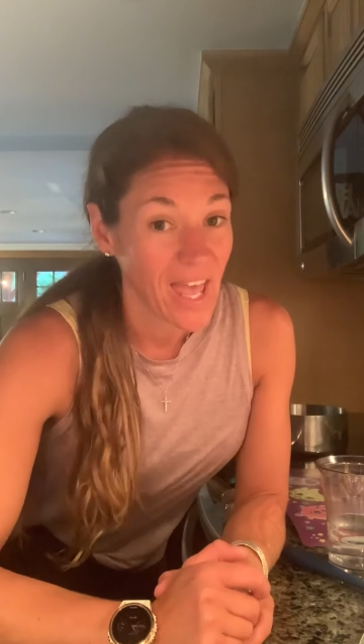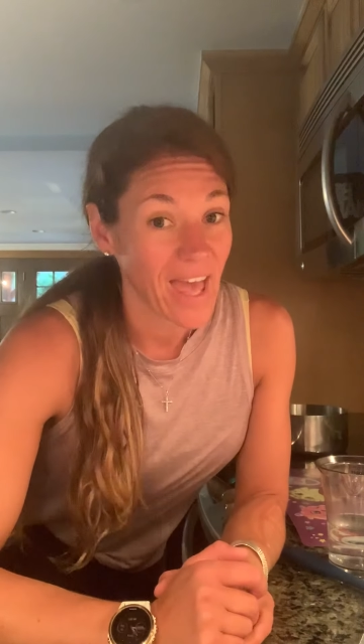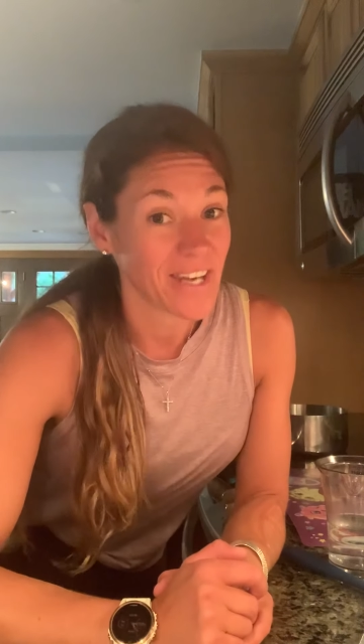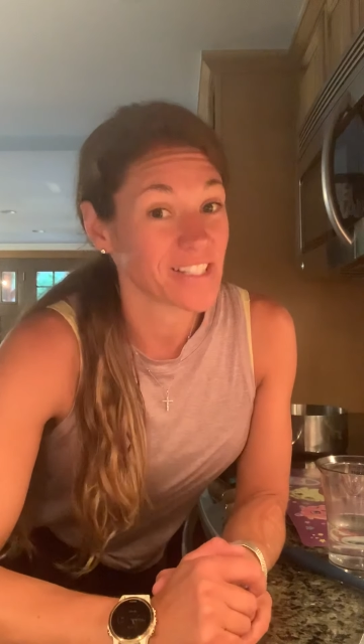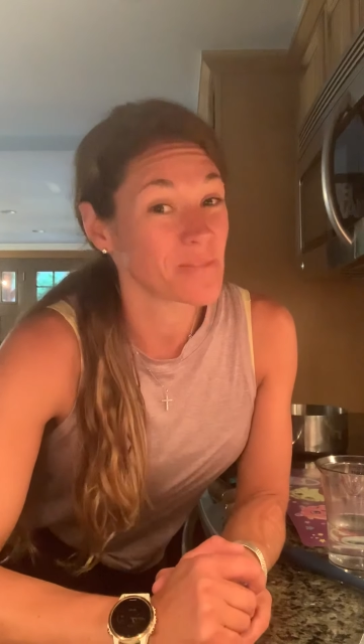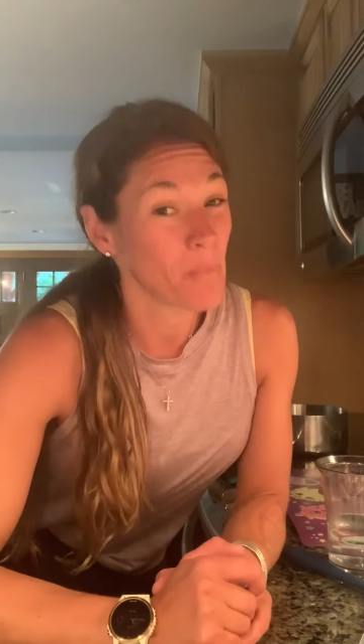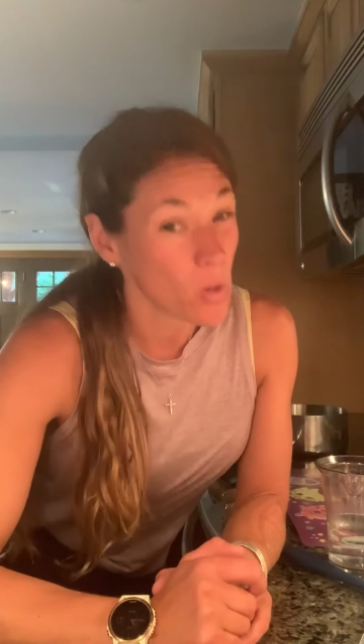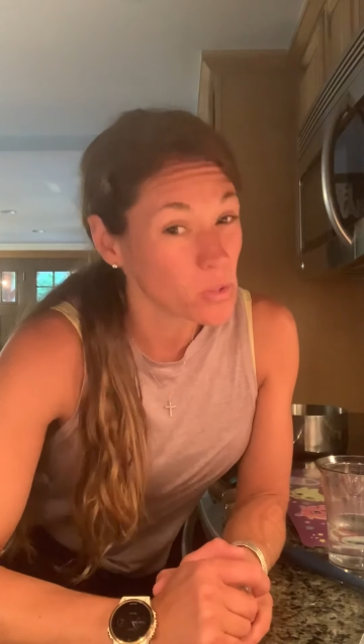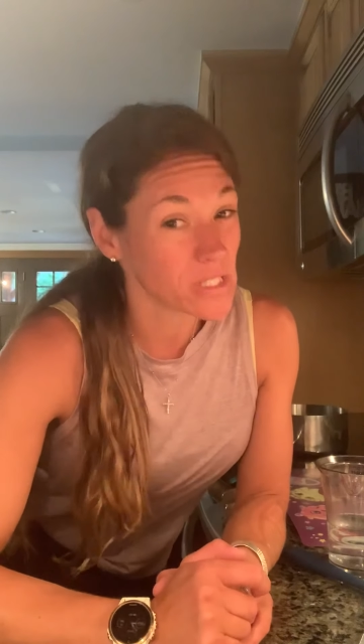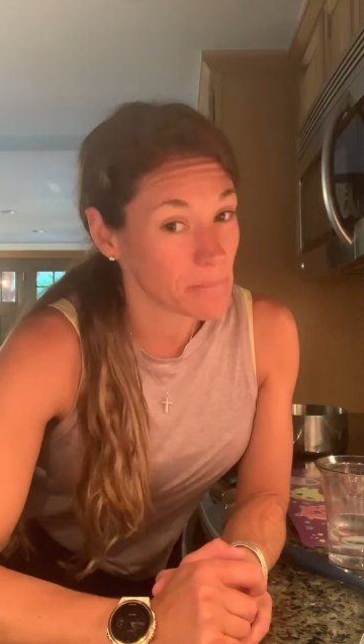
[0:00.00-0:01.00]
And it's
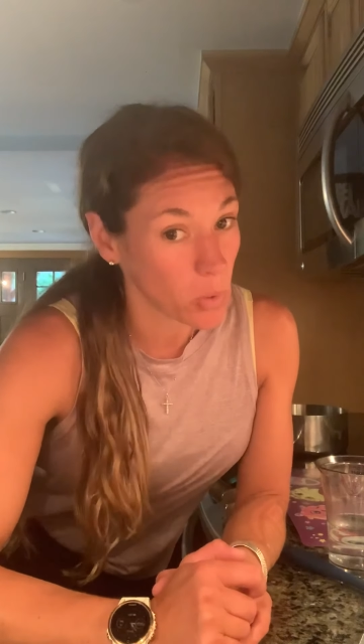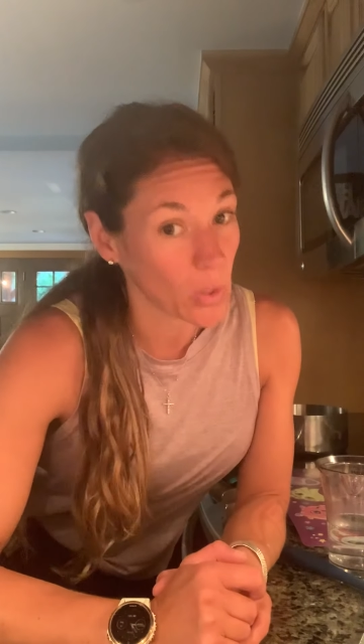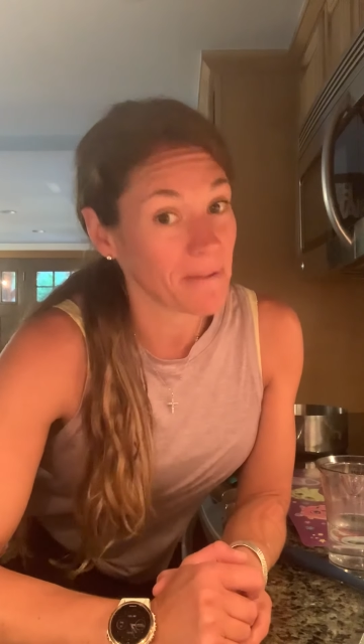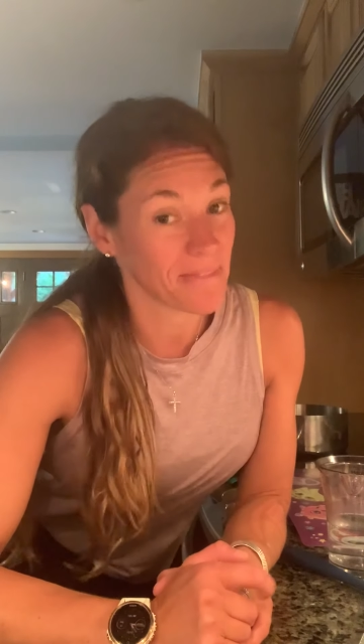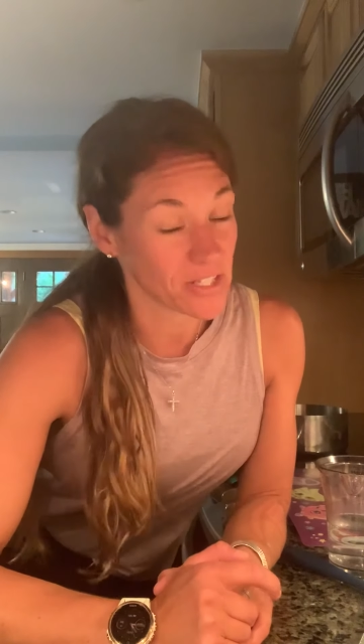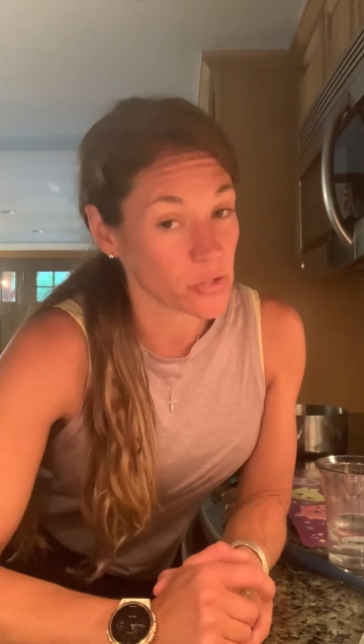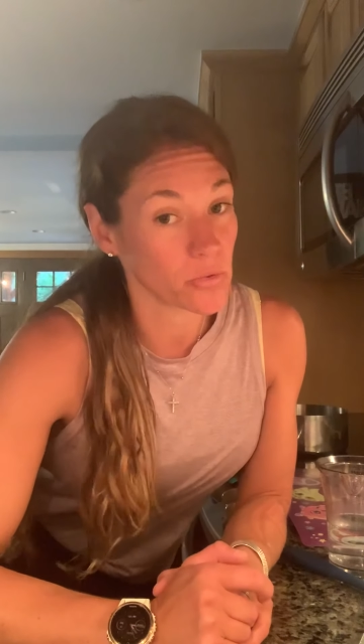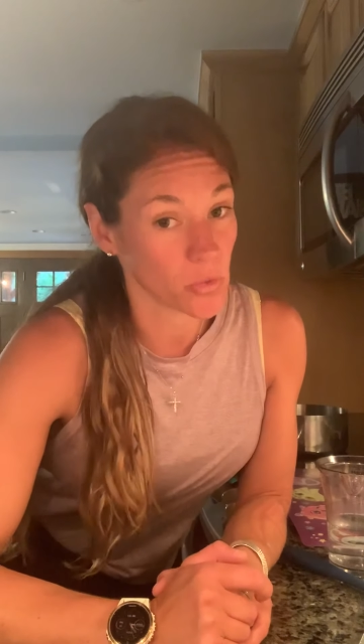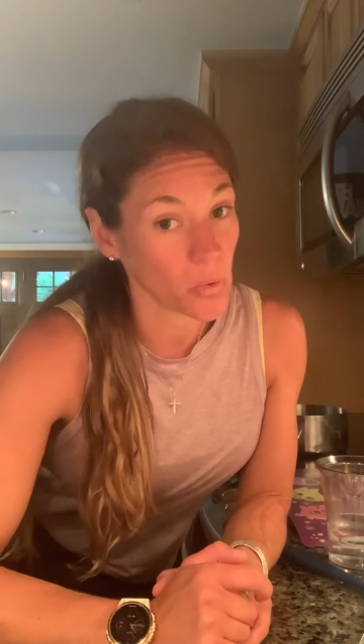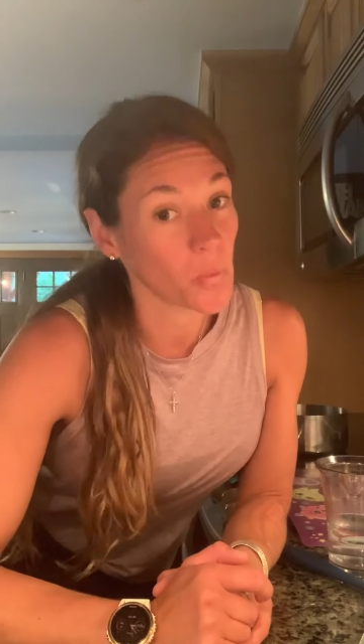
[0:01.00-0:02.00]
most important that you
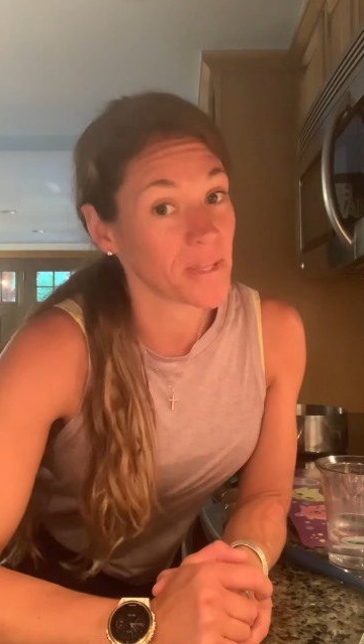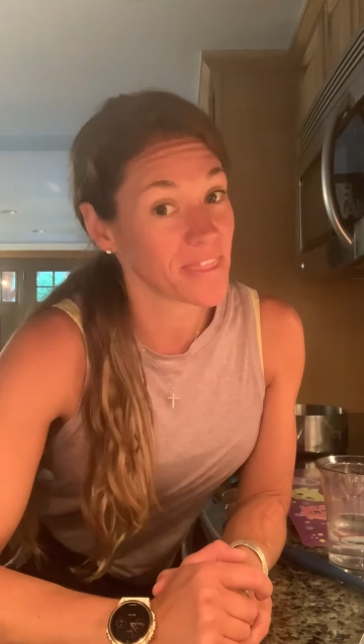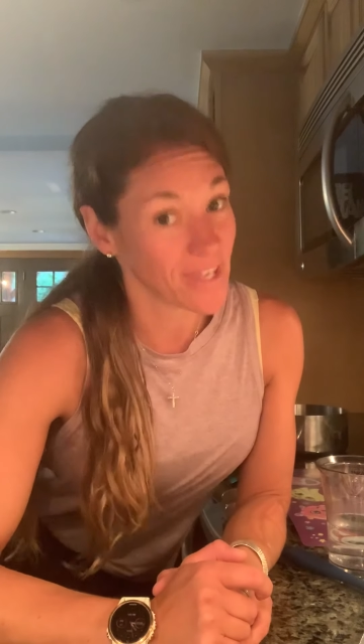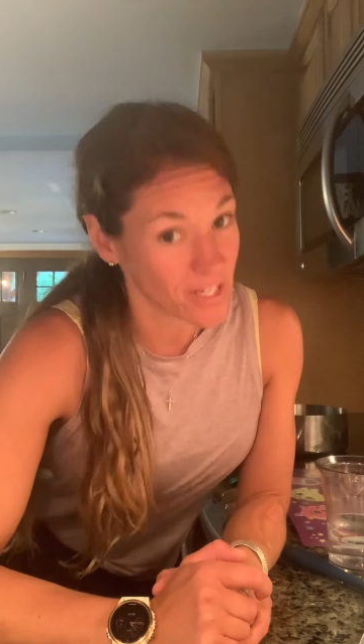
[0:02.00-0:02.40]
do it with